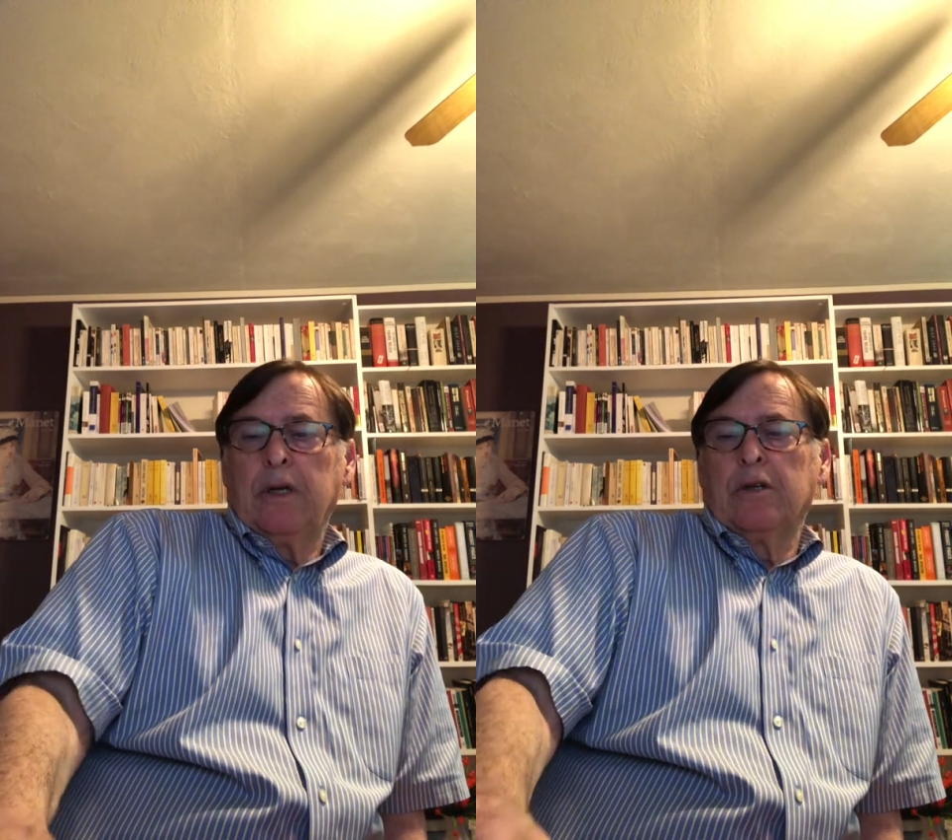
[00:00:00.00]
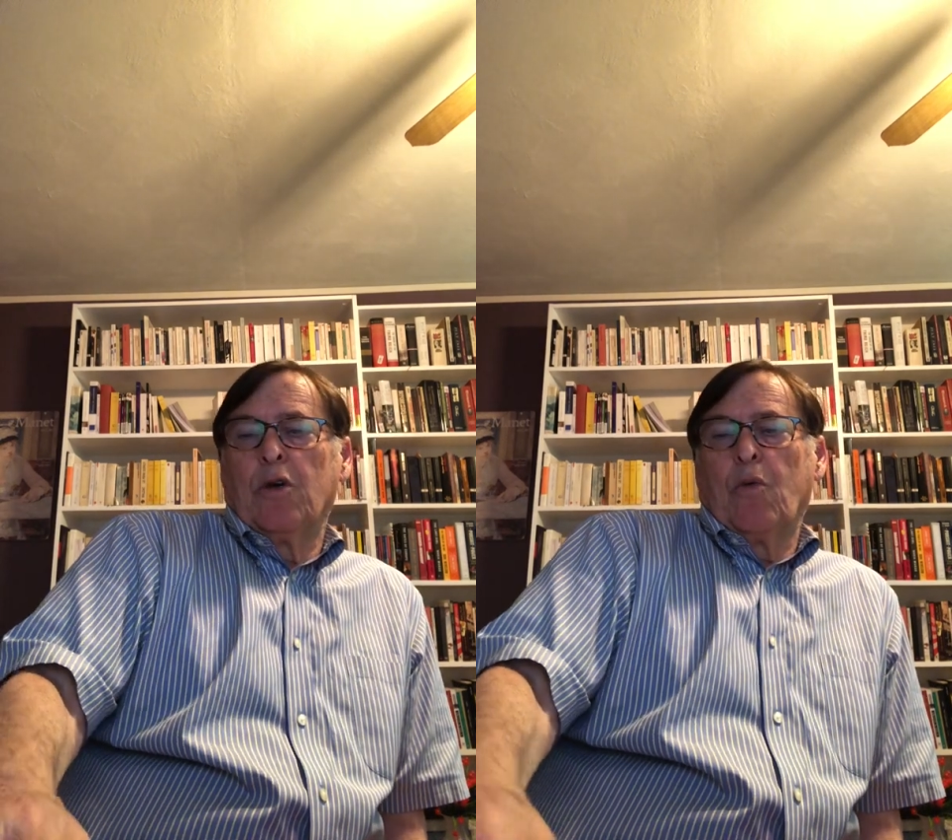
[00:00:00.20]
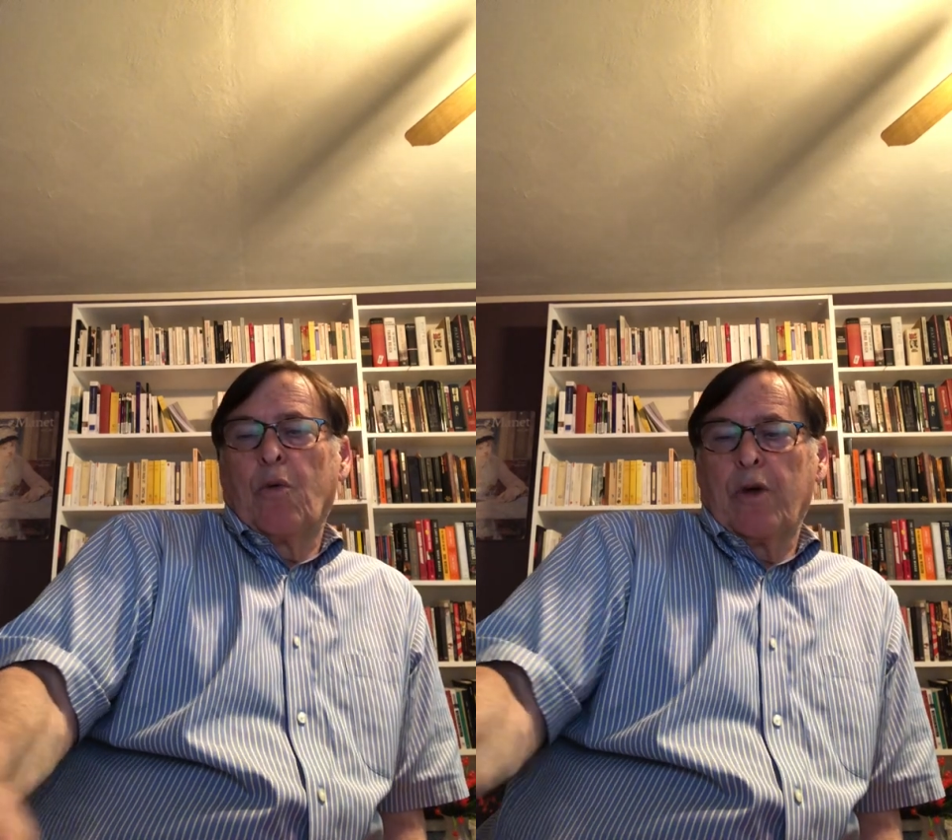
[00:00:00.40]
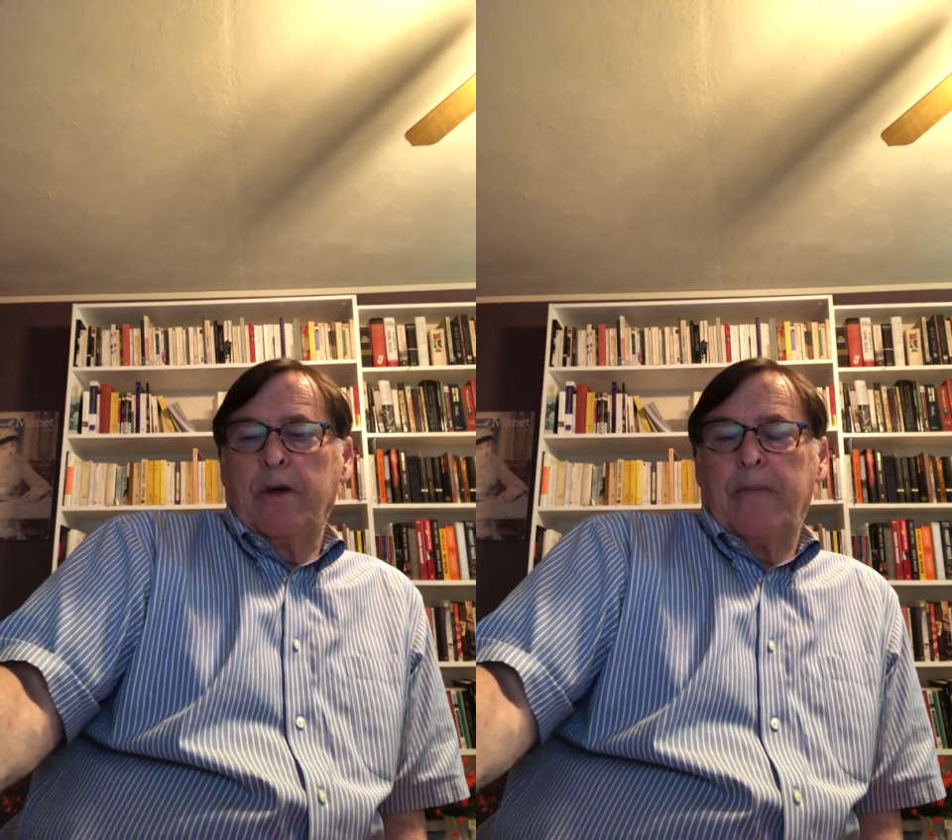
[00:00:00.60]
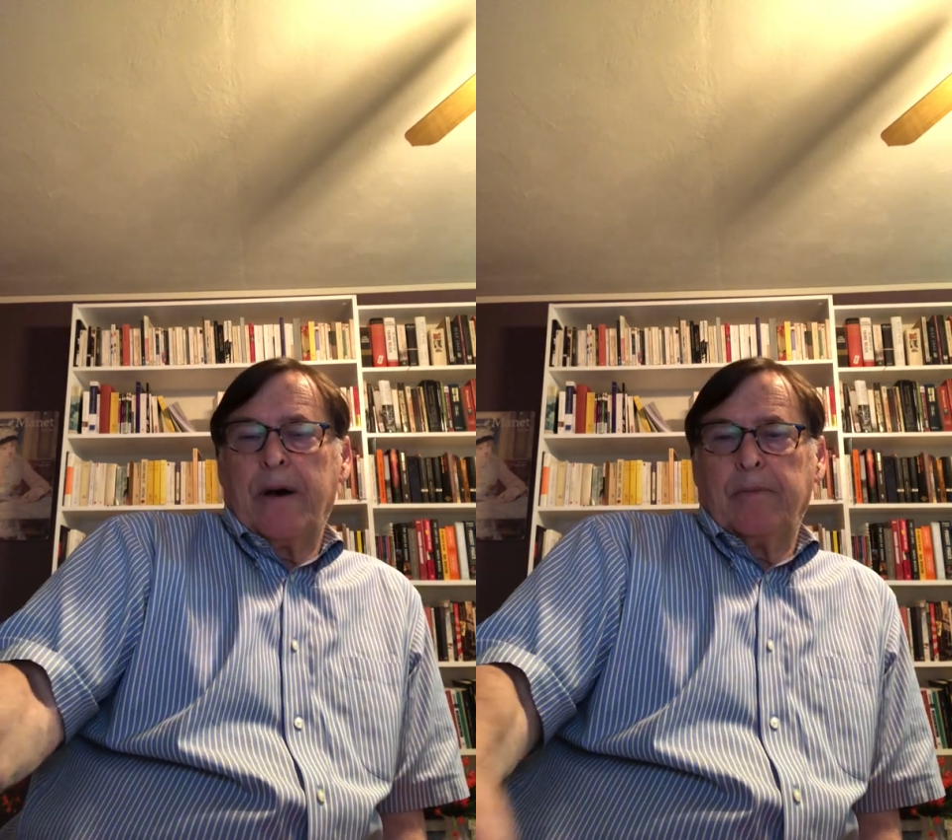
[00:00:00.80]
Don't worry
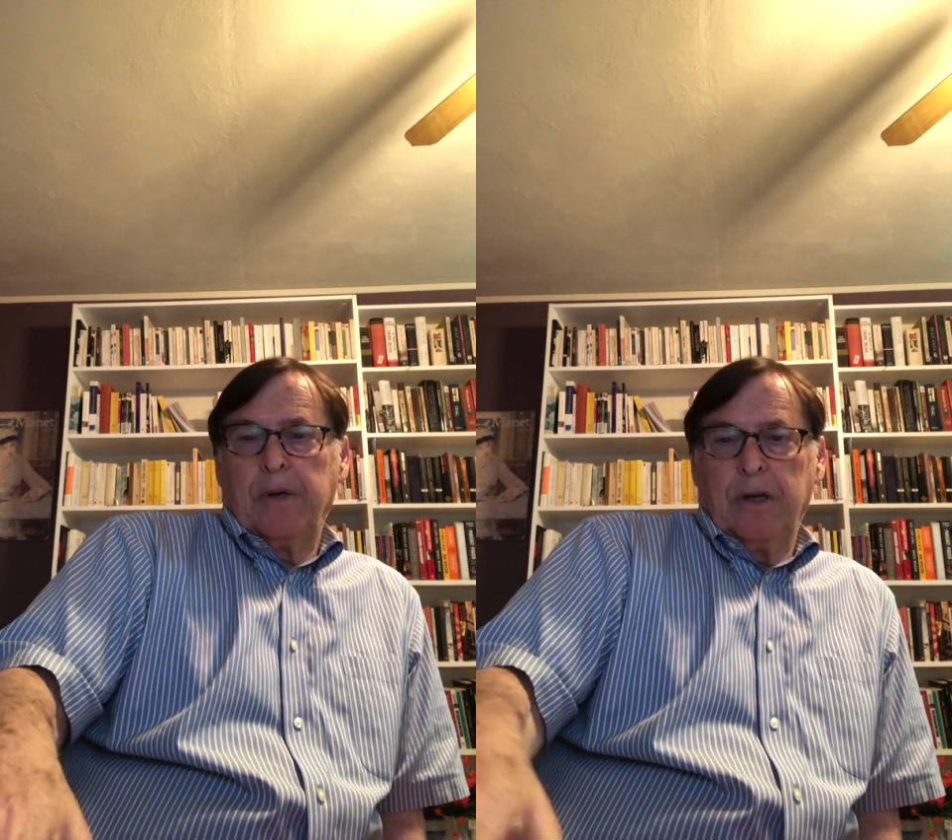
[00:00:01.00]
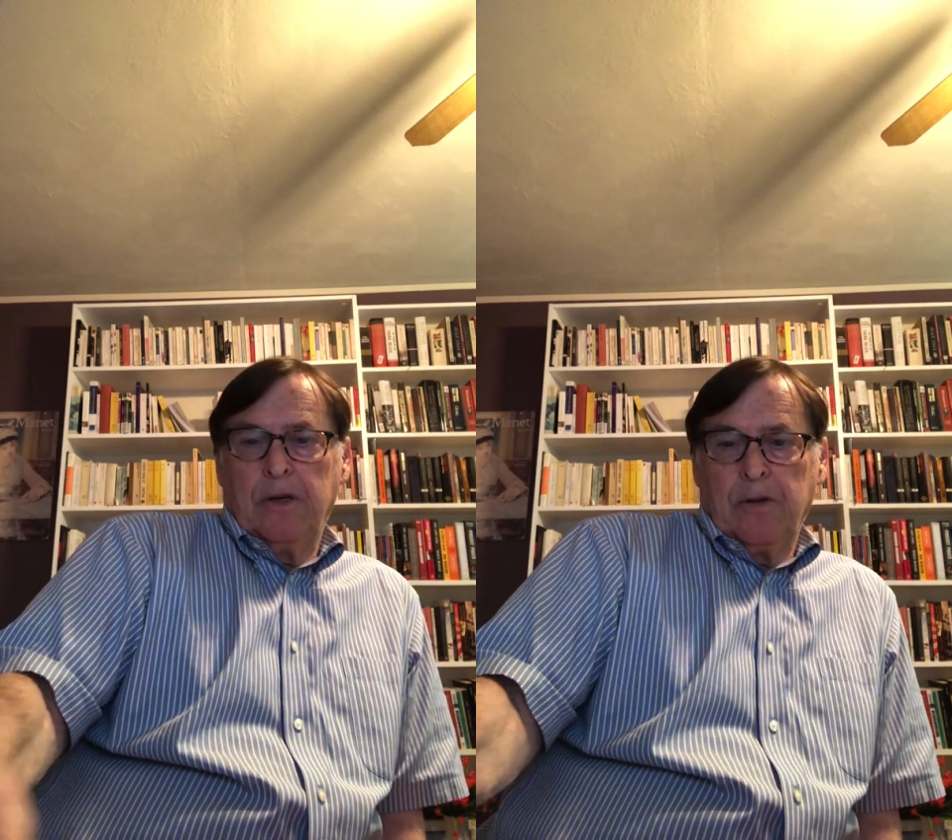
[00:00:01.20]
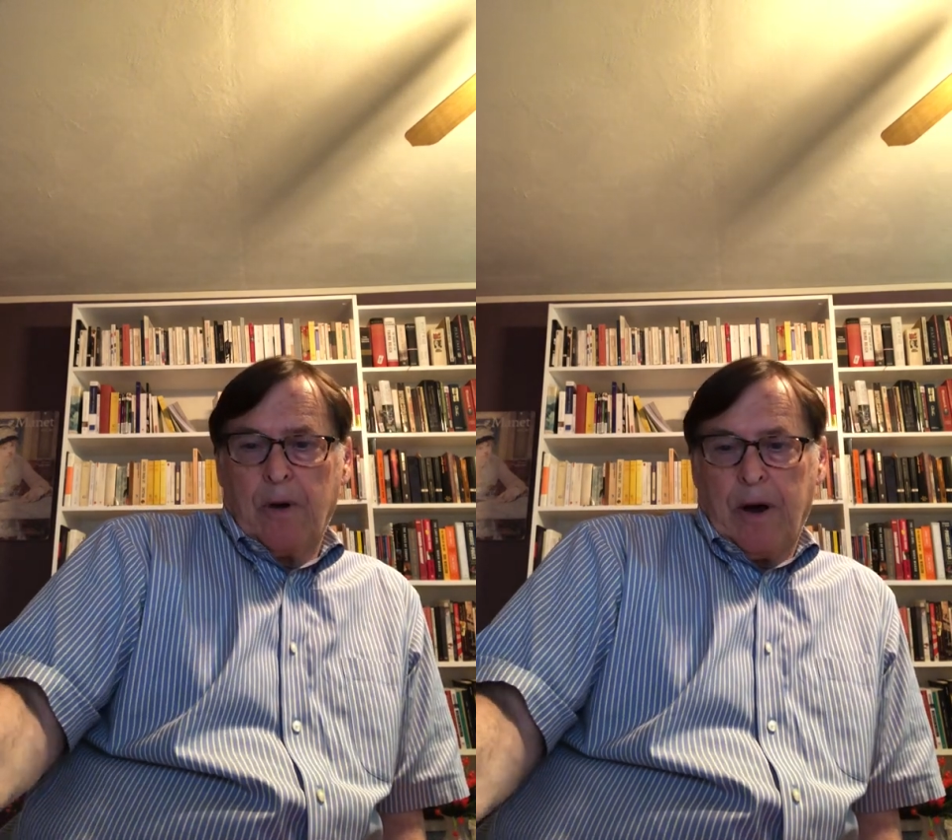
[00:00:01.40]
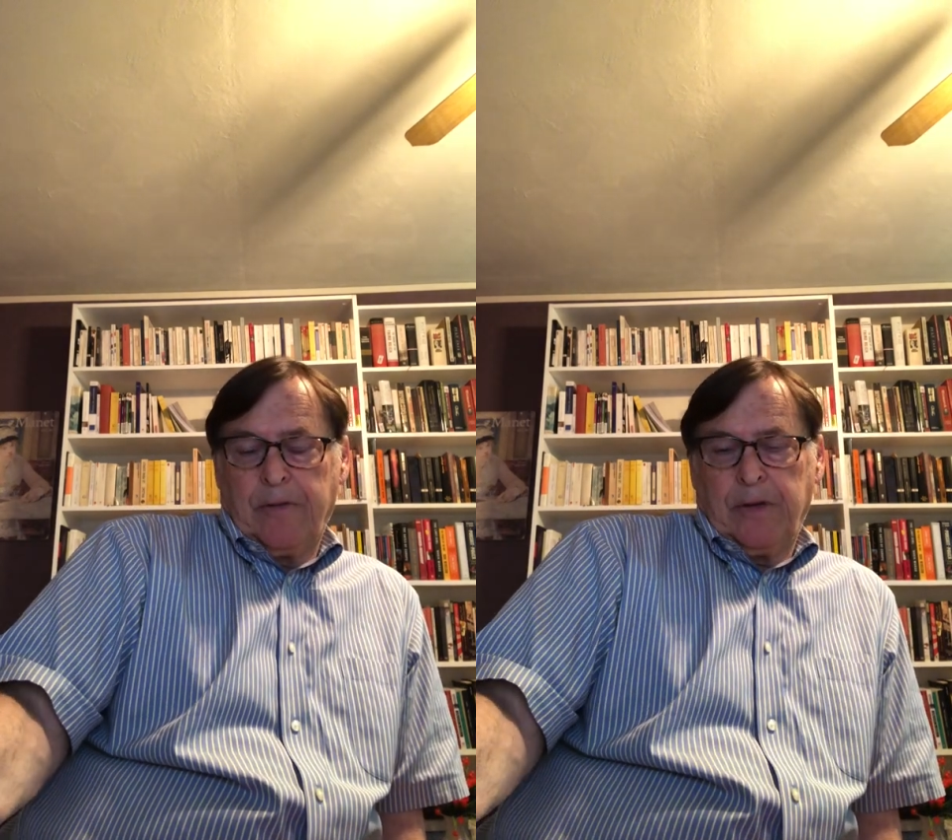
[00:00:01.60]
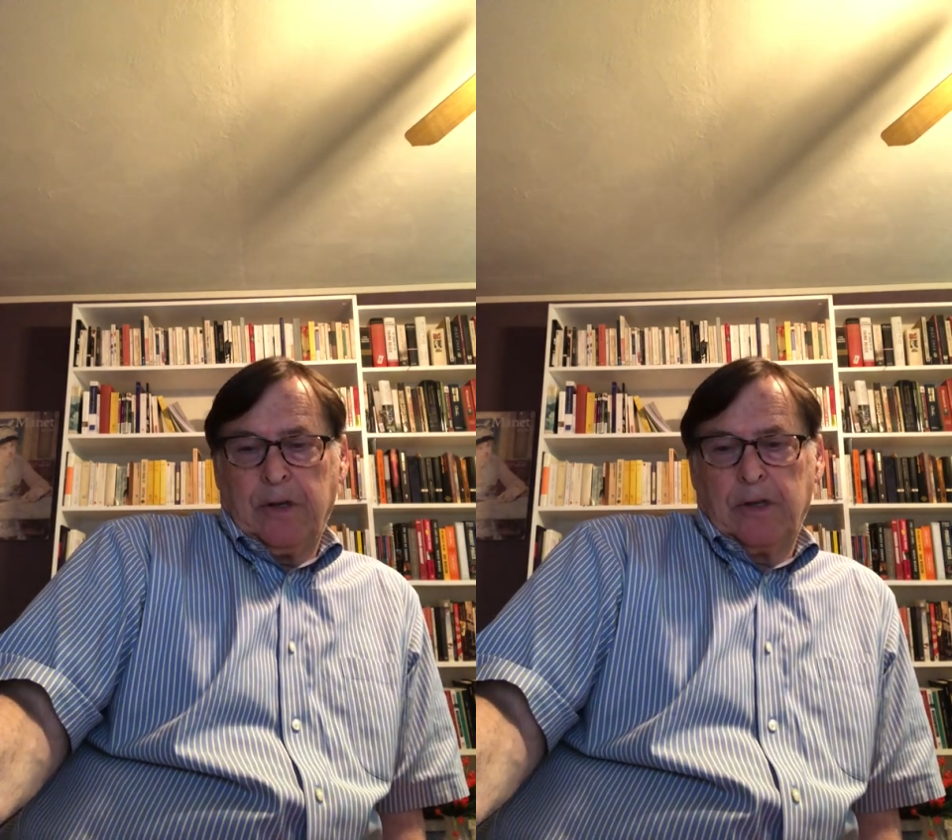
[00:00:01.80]
about being too
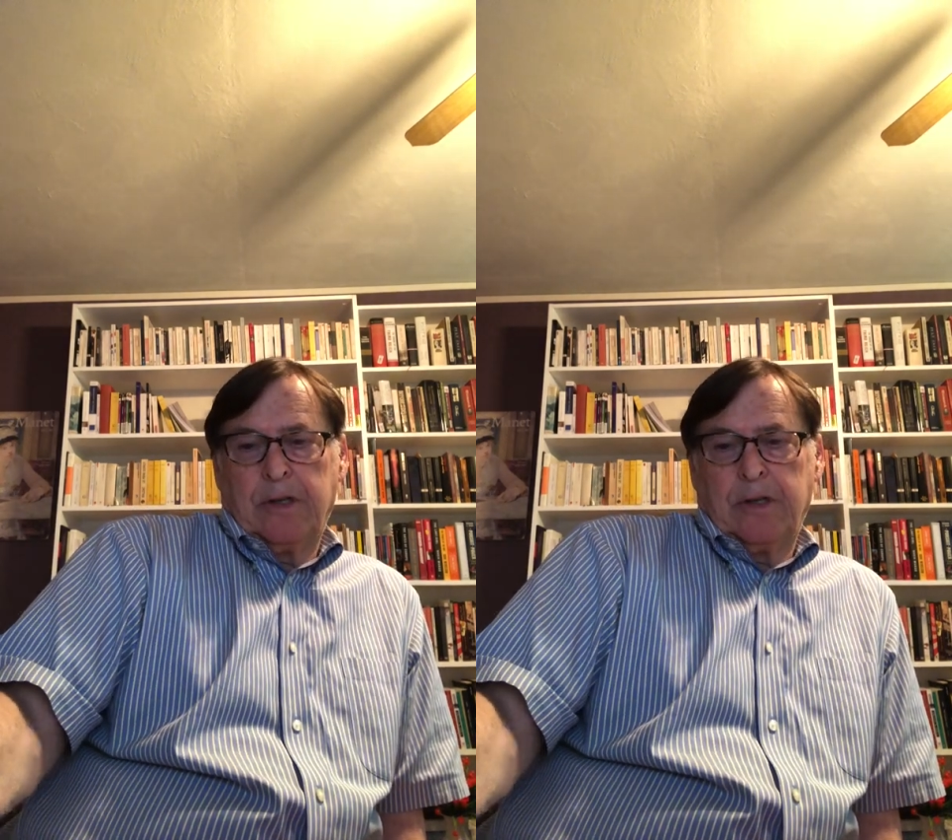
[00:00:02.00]
obvious.